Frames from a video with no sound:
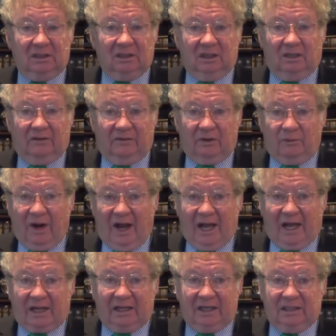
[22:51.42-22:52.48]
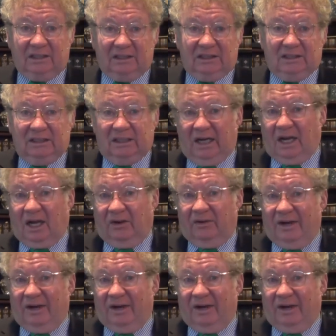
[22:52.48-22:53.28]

of Iraq. Now,